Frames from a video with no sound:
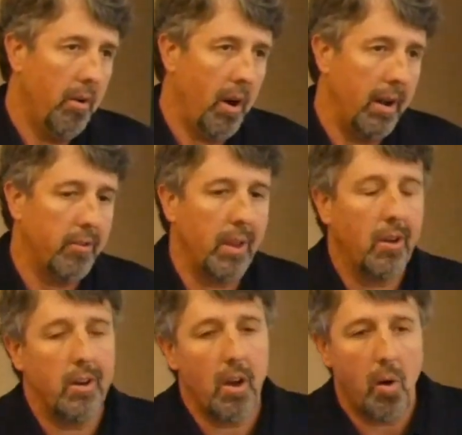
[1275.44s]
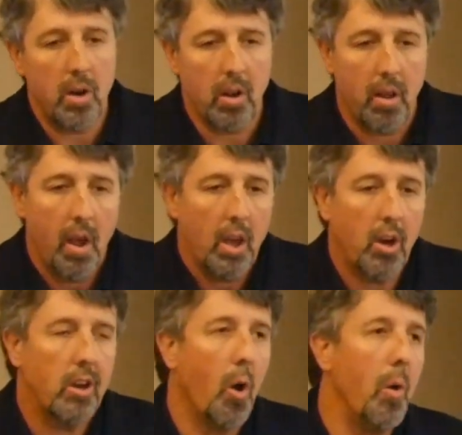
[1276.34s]
Right, so he couldn't go into
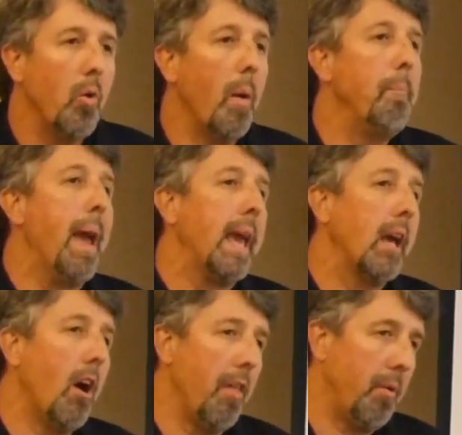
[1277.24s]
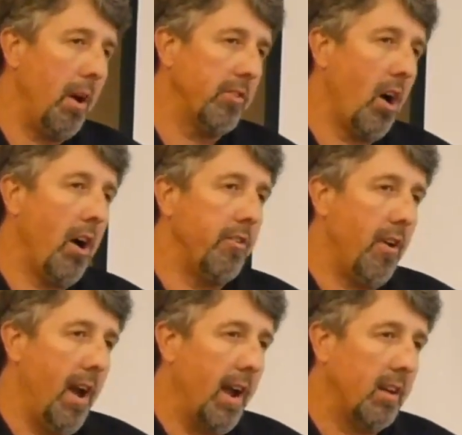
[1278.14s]
couldn't go into a bank and authorize
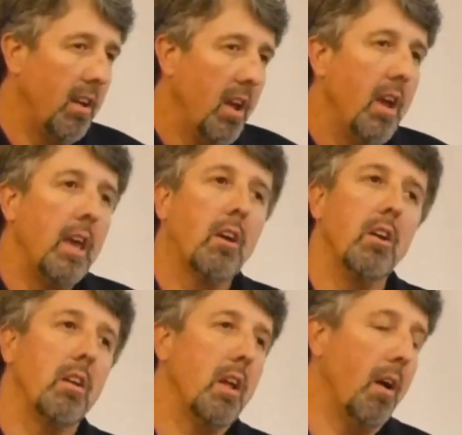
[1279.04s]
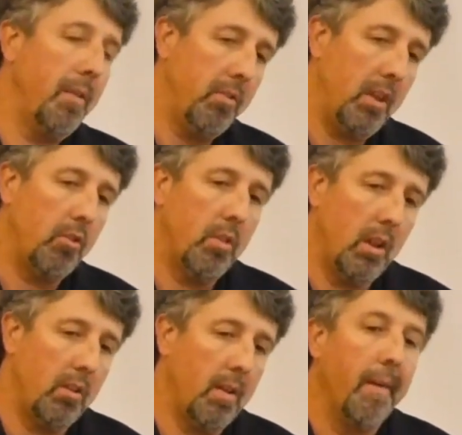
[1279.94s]
contract. He couldn't, you know, the, the,
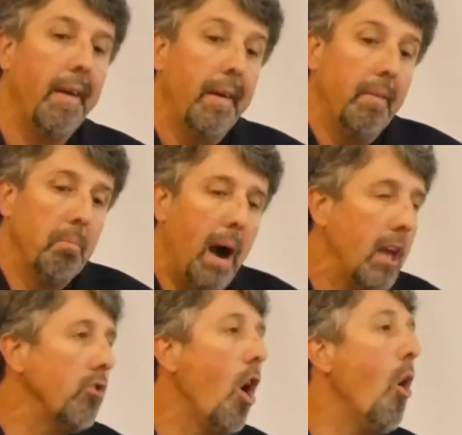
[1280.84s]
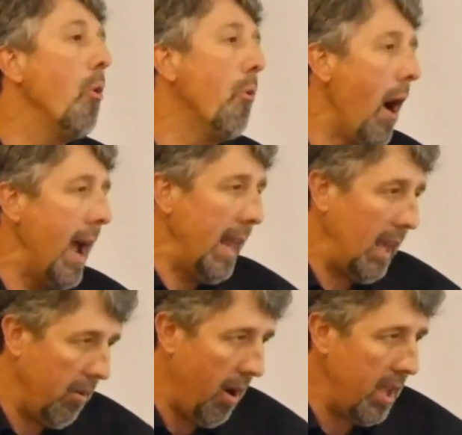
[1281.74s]
the by his own
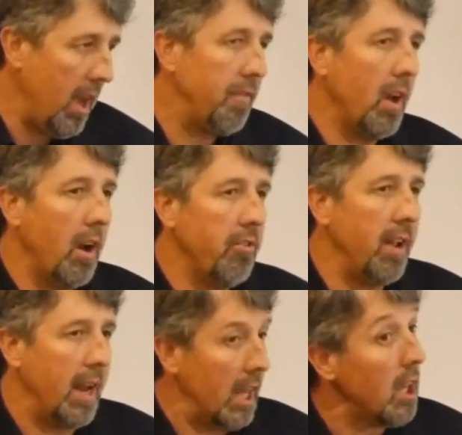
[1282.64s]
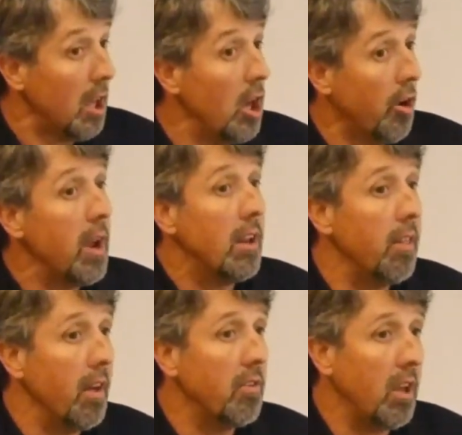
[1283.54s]
writing, right? You have to understand, he, he agreed to
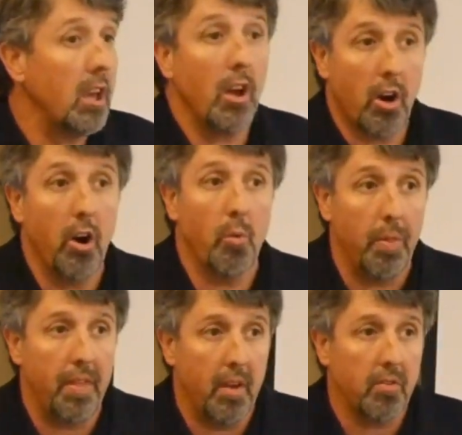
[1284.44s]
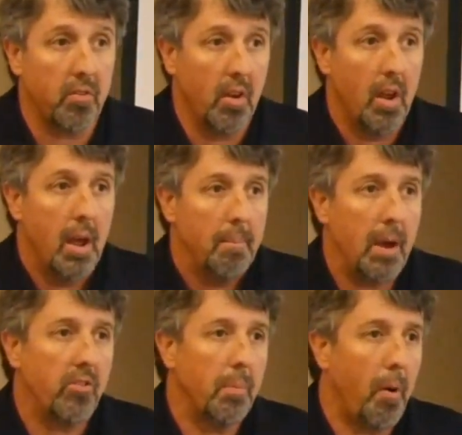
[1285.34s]
this. He concurred with this
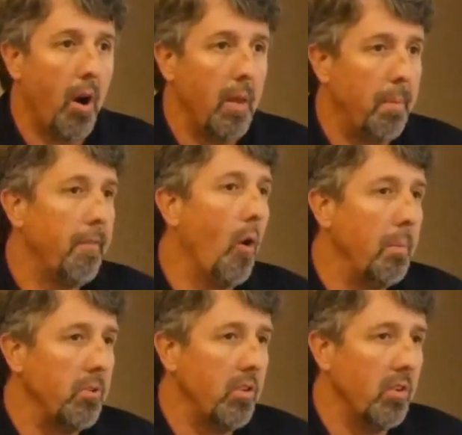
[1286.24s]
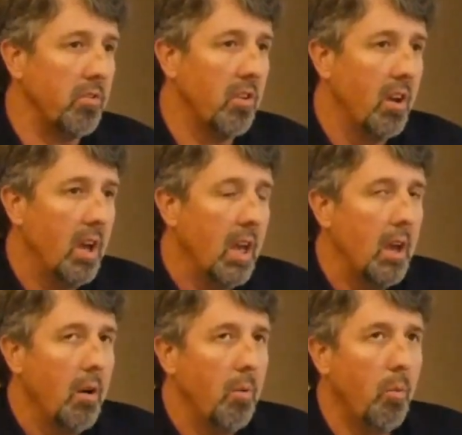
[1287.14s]
based upon the performances.
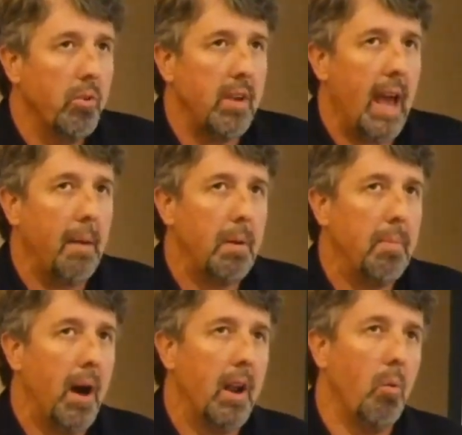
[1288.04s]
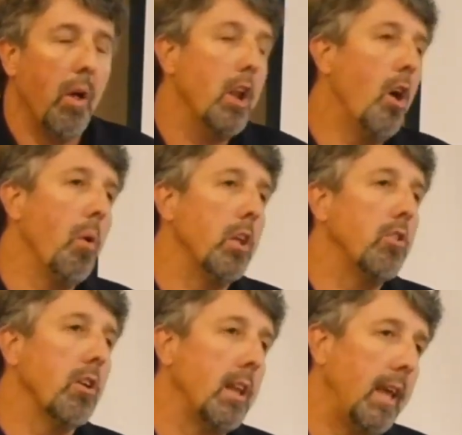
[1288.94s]
Was he happy about it? Well, I know what it
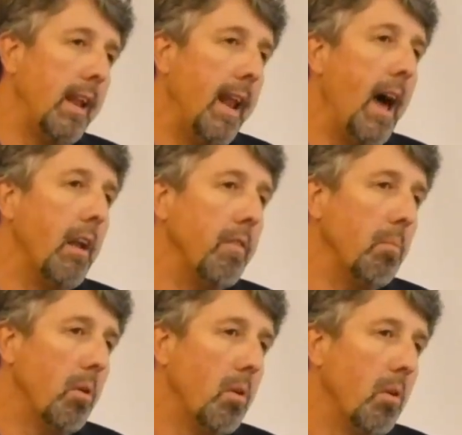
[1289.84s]
took to get it out of him.